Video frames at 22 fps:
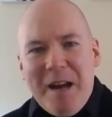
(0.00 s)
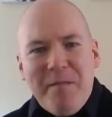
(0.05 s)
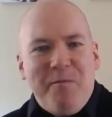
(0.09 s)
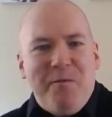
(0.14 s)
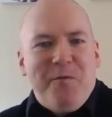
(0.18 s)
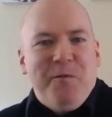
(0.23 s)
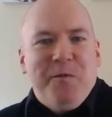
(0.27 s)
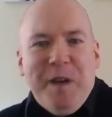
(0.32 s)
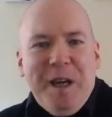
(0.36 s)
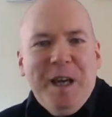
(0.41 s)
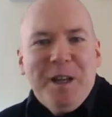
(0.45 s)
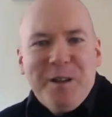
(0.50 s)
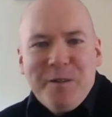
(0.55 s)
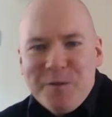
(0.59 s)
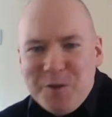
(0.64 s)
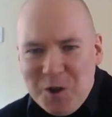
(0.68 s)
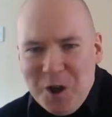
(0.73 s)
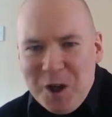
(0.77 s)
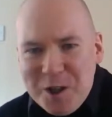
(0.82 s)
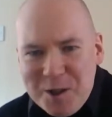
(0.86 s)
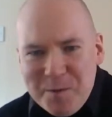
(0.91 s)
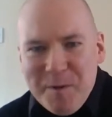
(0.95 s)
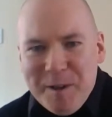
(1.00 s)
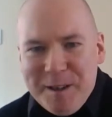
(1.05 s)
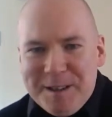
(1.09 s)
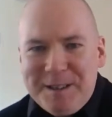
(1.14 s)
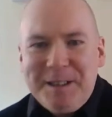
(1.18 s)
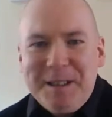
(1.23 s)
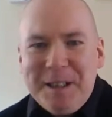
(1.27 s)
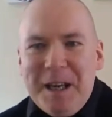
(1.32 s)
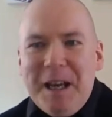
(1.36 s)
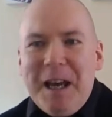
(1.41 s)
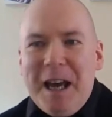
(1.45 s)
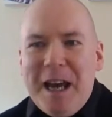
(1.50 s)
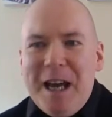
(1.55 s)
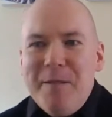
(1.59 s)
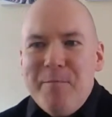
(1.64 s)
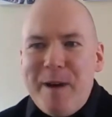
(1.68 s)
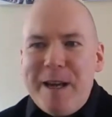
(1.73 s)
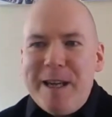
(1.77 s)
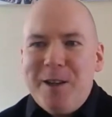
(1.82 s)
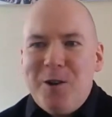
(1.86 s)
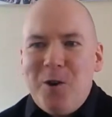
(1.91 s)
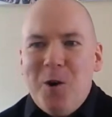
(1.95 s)
fear of judgment
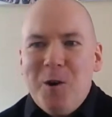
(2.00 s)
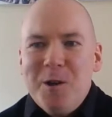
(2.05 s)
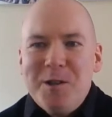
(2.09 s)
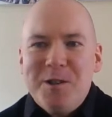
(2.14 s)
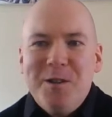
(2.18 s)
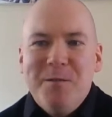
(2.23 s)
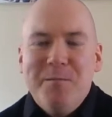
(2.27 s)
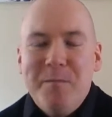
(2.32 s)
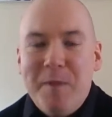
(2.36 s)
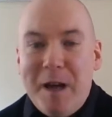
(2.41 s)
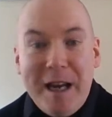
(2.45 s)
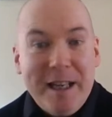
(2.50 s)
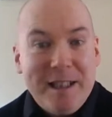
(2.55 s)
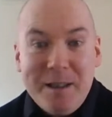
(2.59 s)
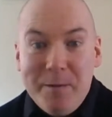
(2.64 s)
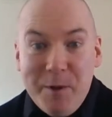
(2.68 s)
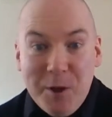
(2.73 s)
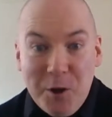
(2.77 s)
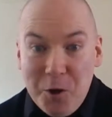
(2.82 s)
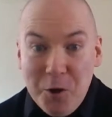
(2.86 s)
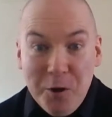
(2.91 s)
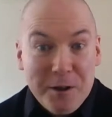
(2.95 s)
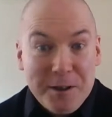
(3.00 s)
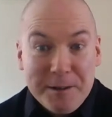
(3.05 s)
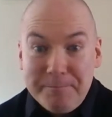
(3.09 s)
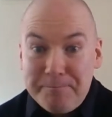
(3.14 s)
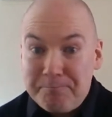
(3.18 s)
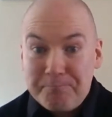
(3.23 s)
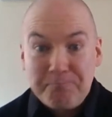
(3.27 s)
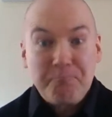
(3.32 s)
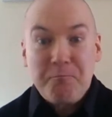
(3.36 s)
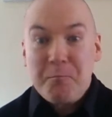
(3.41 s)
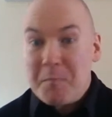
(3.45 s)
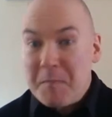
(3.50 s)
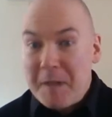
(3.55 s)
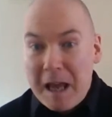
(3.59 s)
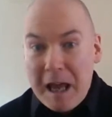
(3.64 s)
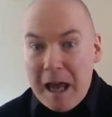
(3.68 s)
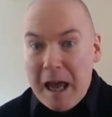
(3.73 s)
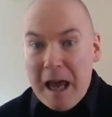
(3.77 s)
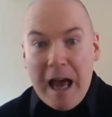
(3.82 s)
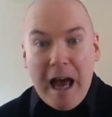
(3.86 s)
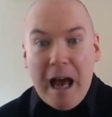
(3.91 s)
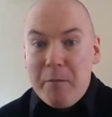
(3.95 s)
might cause them to be good.
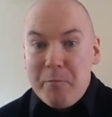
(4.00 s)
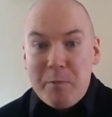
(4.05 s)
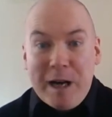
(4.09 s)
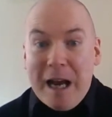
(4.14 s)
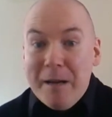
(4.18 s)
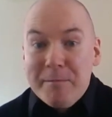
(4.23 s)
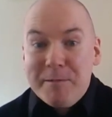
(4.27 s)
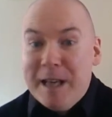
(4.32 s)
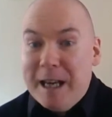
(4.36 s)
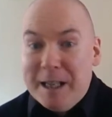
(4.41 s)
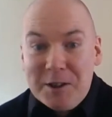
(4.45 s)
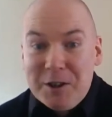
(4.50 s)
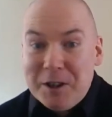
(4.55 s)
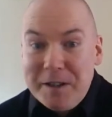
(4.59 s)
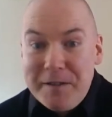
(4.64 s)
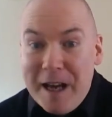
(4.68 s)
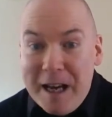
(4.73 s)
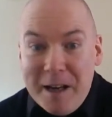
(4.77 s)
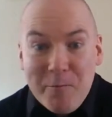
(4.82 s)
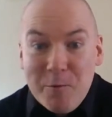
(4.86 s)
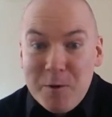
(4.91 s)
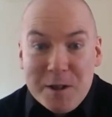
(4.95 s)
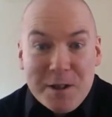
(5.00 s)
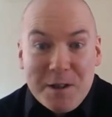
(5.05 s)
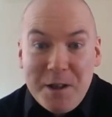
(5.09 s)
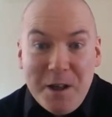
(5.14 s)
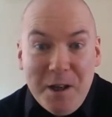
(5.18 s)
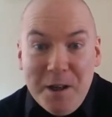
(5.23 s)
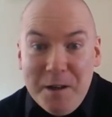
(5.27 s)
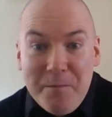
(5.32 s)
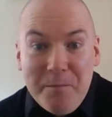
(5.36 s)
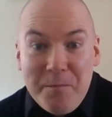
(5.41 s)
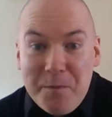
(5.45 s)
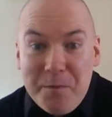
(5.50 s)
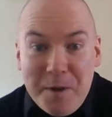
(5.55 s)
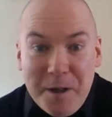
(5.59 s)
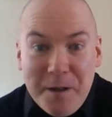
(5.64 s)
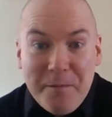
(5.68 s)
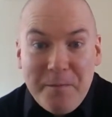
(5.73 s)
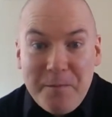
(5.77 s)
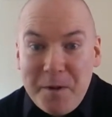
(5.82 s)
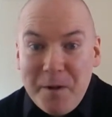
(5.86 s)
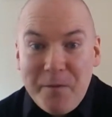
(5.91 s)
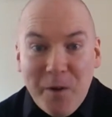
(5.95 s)
Perhaps actually that was
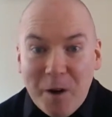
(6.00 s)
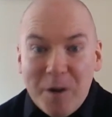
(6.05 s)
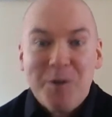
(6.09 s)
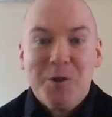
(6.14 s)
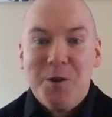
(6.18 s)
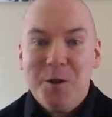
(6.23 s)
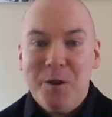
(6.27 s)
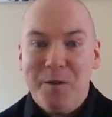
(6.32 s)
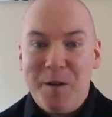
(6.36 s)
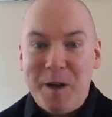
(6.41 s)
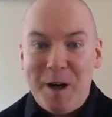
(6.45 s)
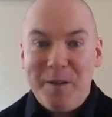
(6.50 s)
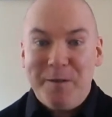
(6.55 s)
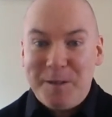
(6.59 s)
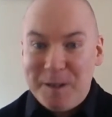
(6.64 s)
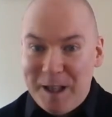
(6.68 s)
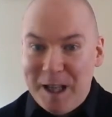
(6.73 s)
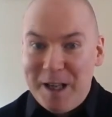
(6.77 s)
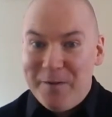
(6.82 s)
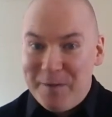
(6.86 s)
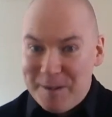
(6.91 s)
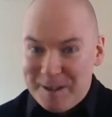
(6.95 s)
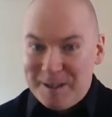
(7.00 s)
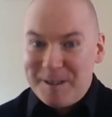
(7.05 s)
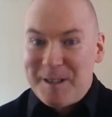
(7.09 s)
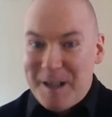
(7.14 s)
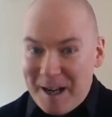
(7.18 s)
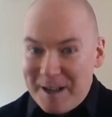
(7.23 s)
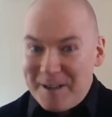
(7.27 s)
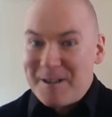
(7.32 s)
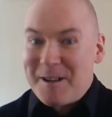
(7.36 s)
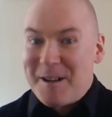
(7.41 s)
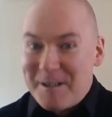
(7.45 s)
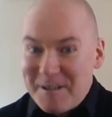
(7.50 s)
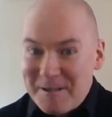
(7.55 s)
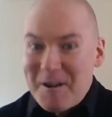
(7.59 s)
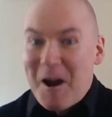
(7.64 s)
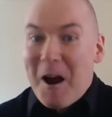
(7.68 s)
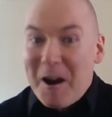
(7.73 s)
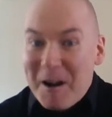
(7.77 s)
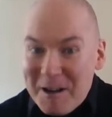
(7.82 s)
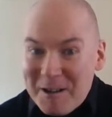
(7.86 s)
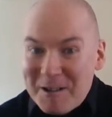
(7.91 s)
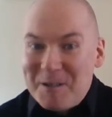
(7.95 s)
the function of our afterlife, is to
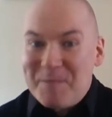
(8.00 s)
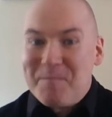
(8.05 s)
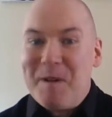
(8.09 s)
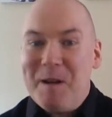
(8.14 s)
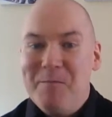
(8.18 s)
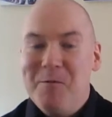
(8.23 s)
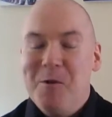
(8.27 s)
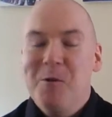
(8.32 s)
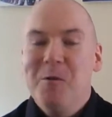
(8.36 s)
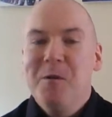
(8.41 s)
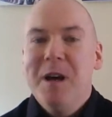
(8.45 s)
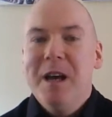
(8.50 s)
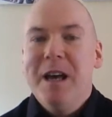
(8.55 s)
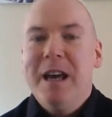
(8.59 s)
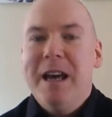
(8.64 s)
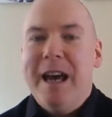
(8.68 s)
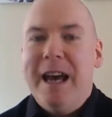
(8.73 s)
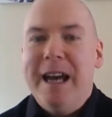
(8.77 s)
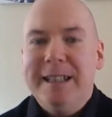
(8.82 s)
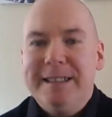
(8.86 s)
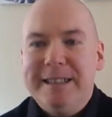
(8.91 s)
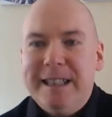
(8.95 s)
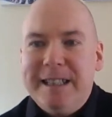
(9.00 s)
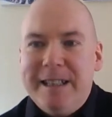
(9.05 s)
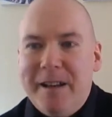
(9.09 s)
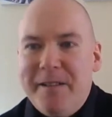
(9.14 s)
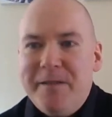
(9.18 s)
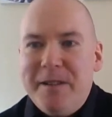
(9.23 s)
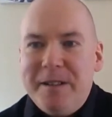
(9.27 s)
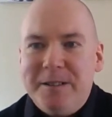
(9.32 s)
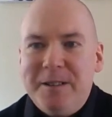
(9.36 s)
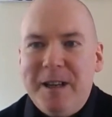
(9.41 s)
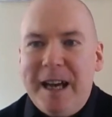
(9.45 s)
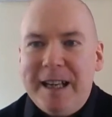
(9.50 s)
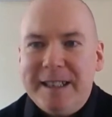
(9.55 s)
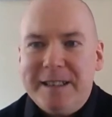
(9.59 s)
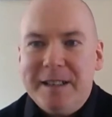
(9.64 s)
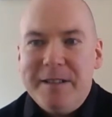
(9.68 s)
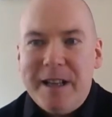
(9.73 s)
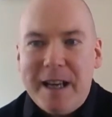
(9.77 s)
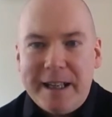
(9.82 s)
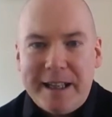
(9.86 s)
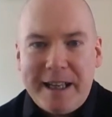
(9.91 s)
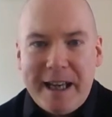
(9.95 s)
encourage people to act
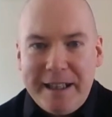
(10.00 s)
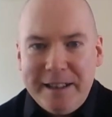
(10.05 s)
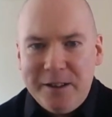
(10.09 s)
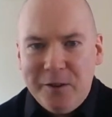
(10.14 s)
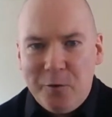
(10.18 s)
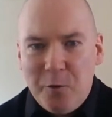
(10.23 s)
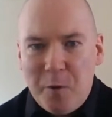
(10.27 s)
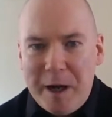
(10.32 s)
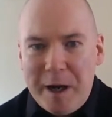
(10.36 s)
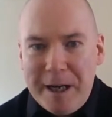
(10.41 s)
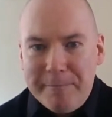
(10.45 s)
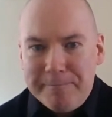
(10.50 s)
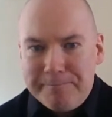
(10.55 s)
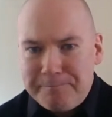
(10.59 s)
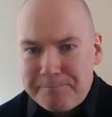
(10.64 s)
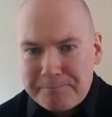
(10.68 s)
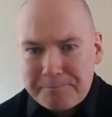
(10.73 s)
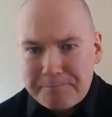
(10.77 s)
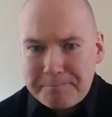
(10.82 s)
in that kind of way.